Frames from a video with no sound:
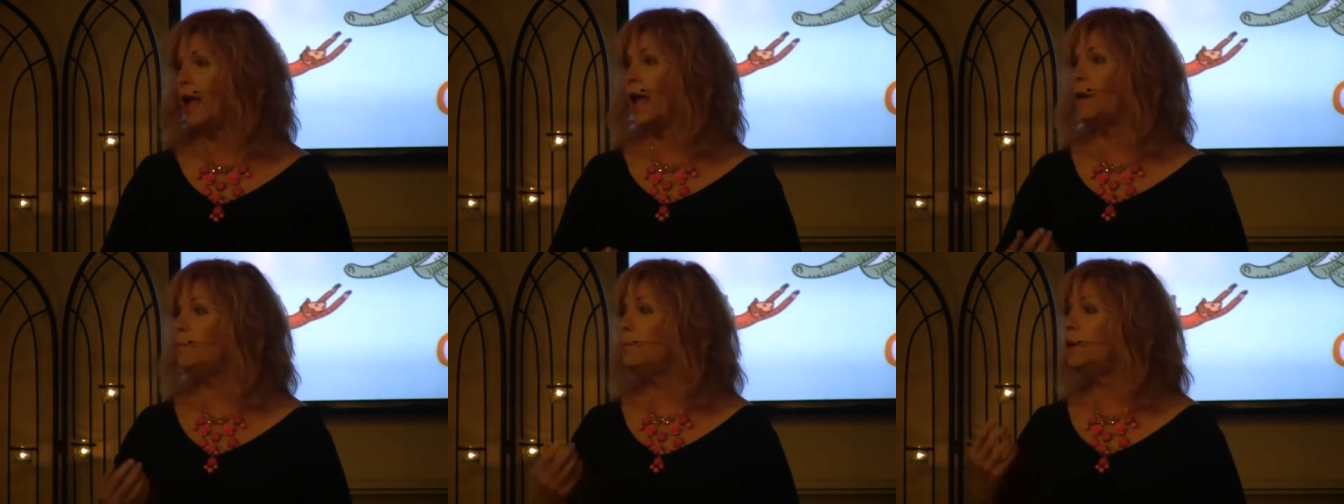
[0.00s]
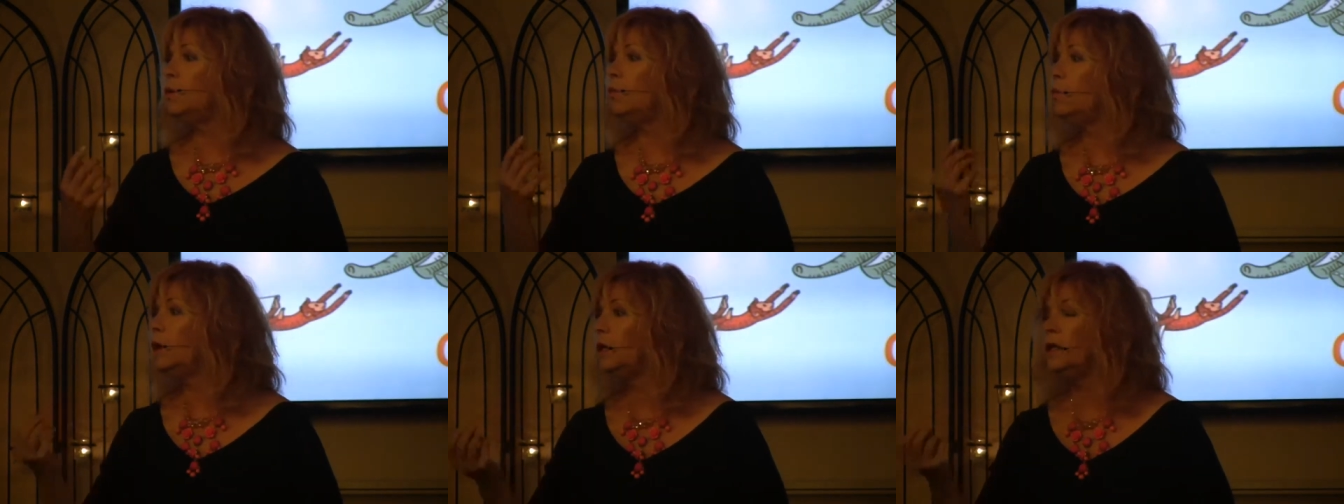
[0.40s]
And be
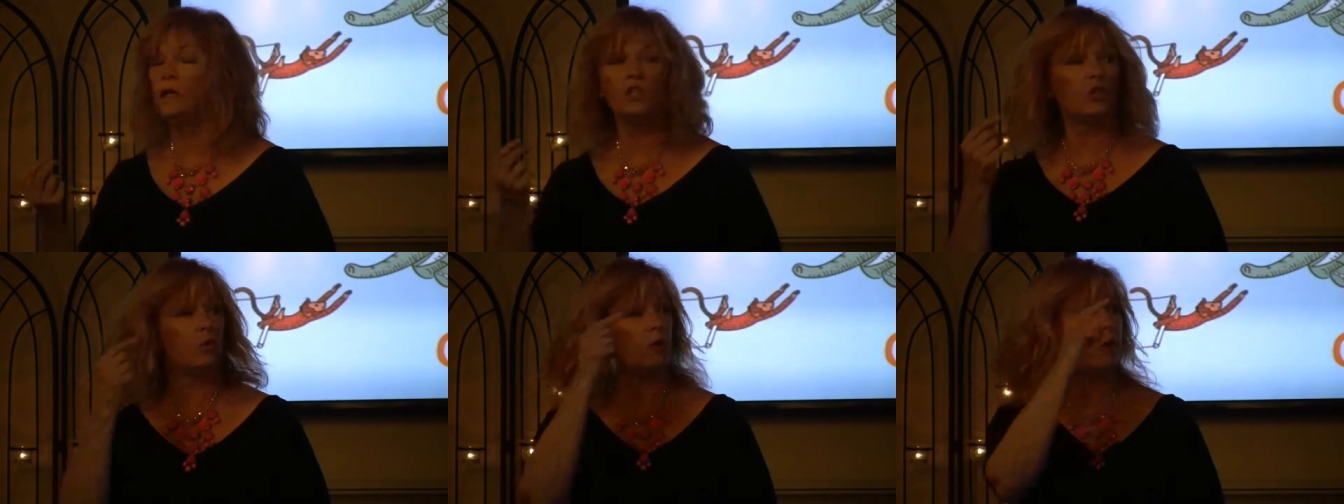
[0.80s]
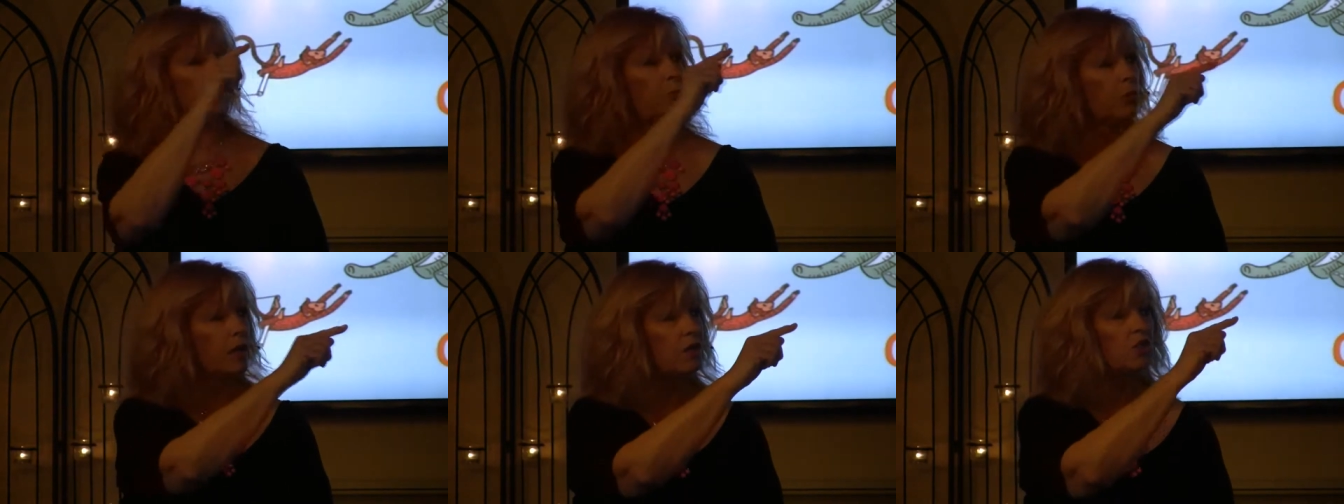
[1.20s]
willing to
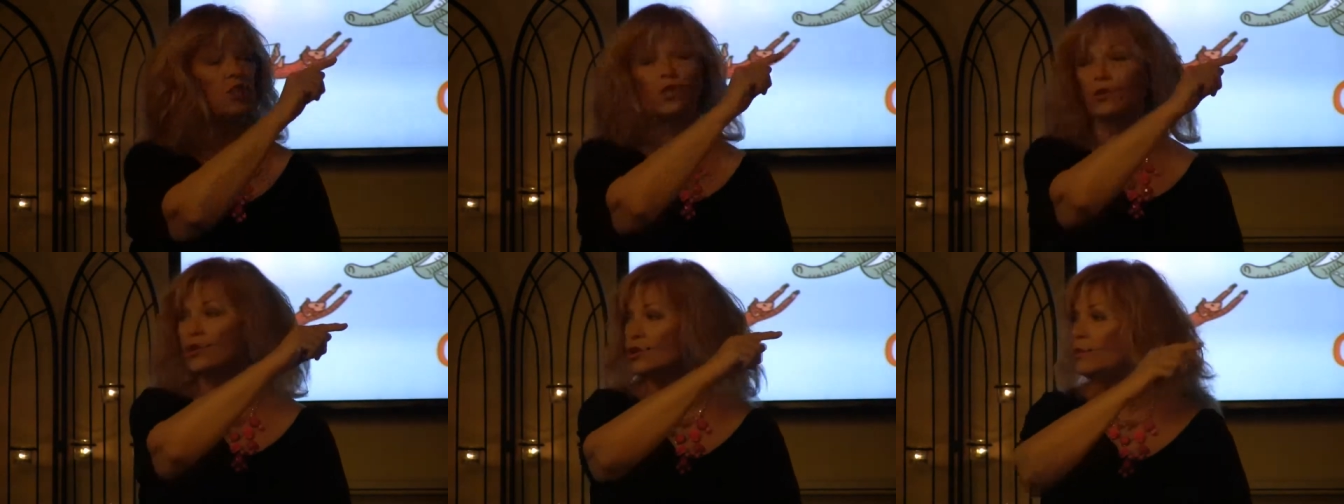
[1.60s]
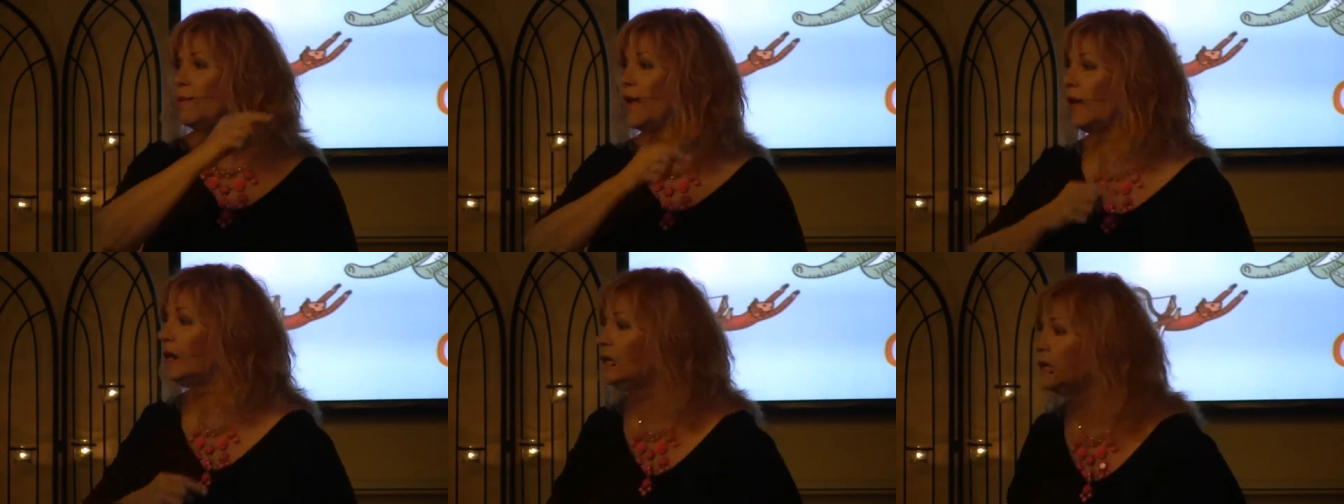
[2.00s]
embrace your
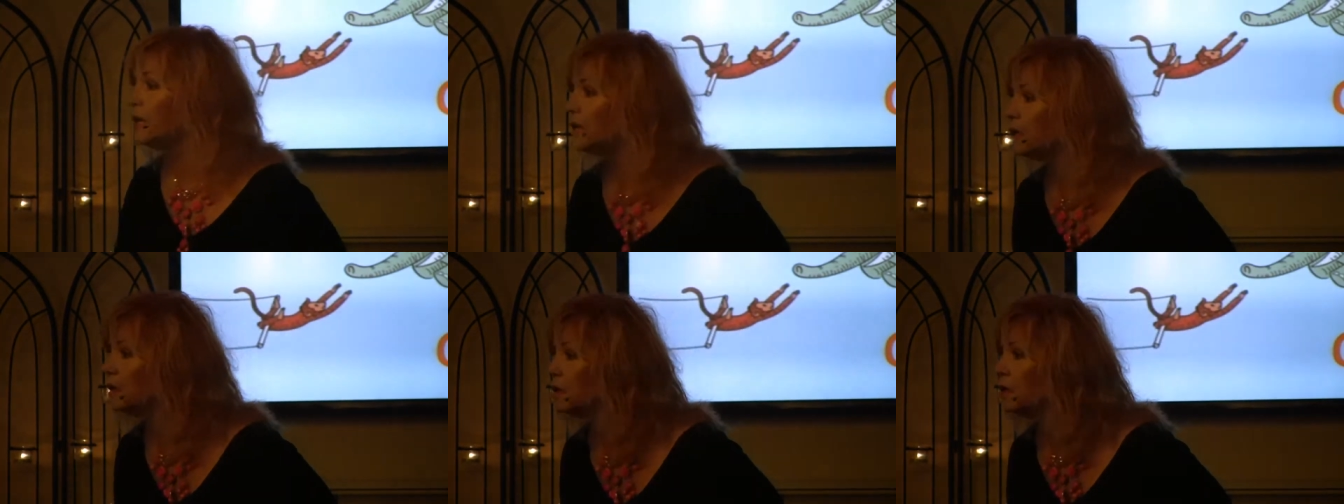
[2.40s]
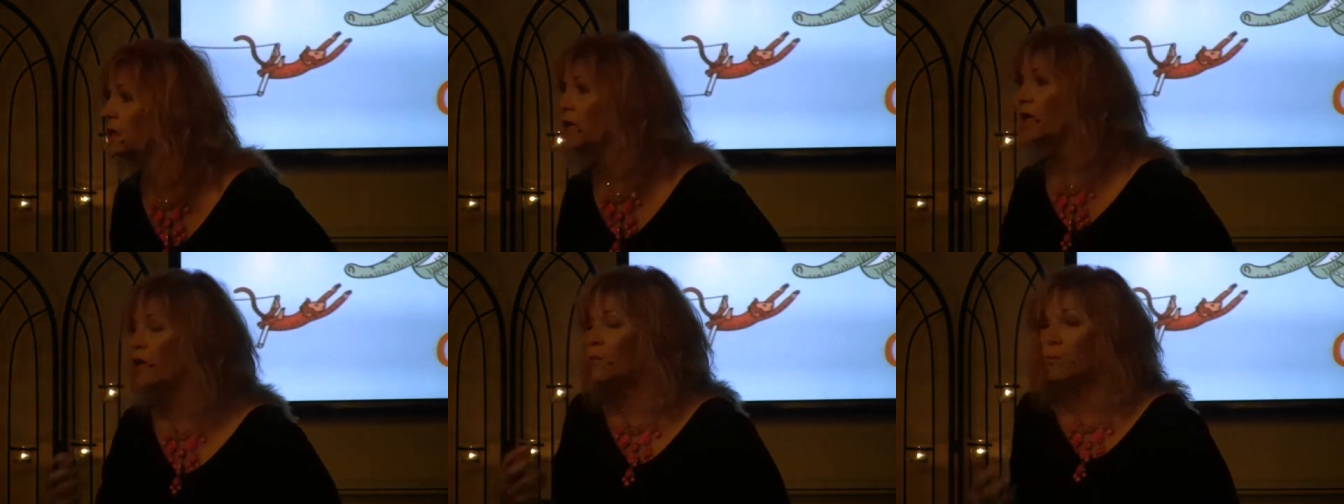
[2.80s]
humanity.
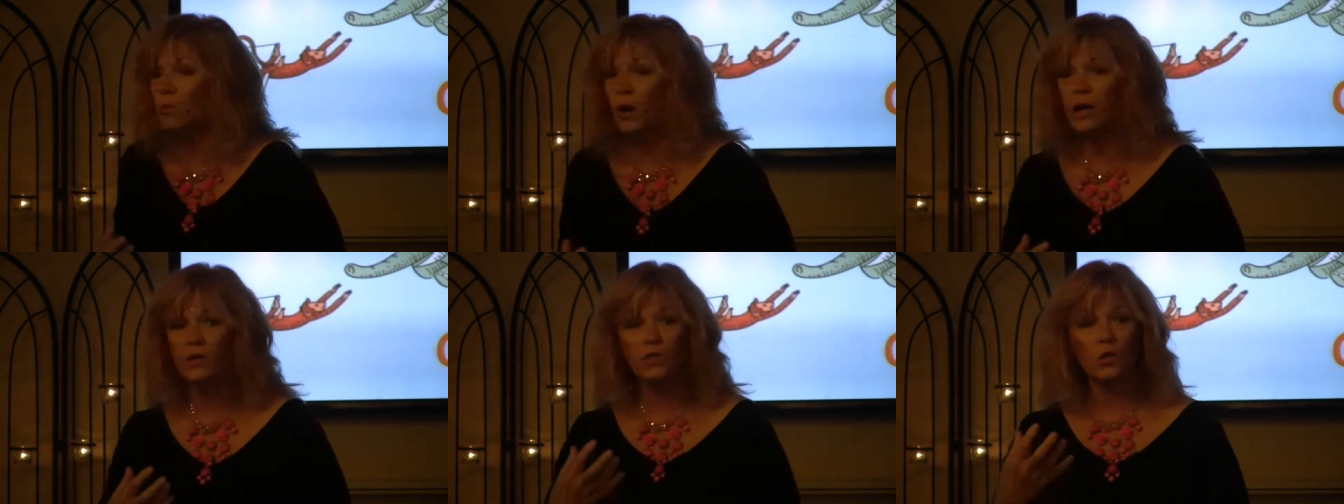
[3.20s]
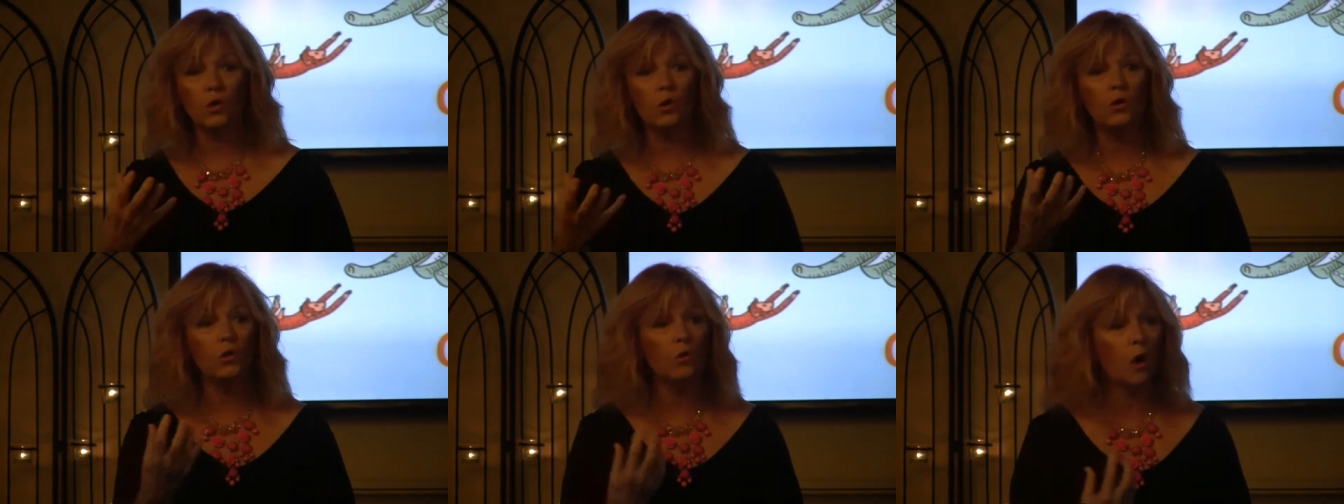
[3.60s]
Embrace
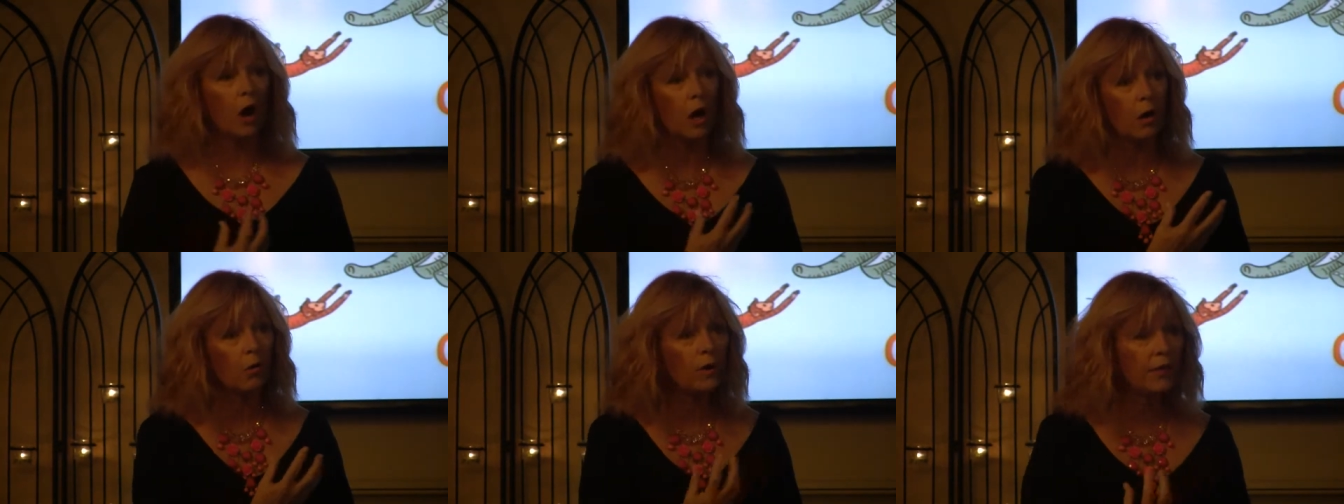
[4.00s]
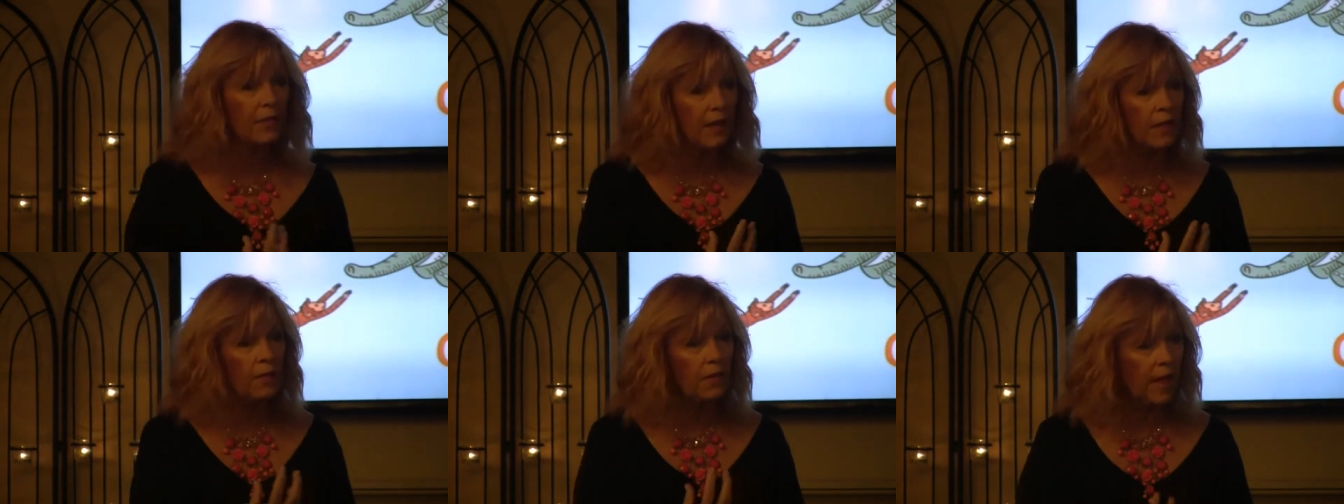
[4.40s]
who you are
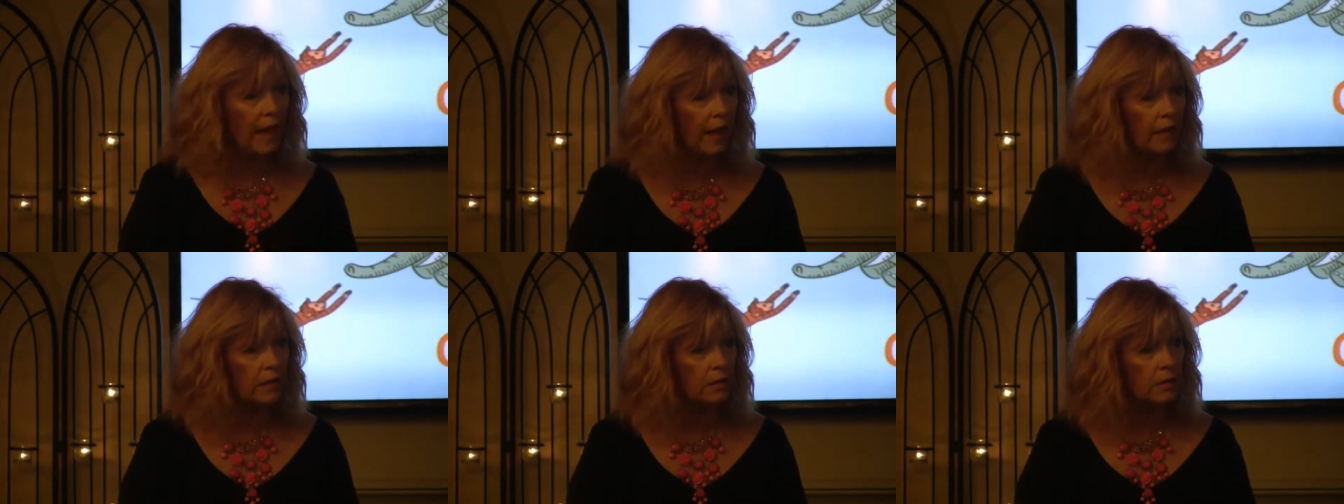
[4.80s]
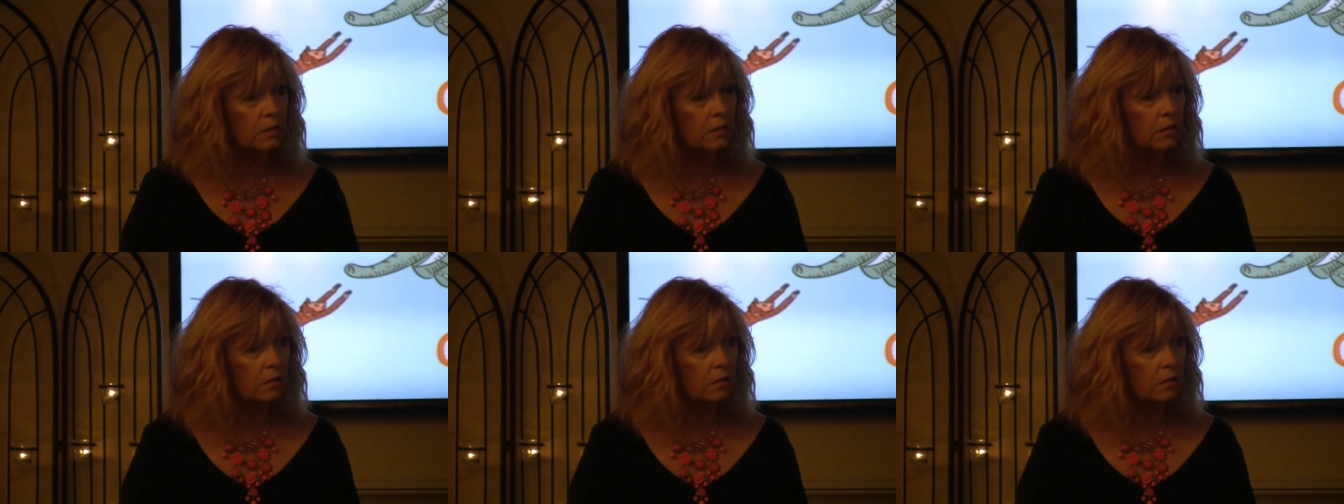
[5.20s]
within that.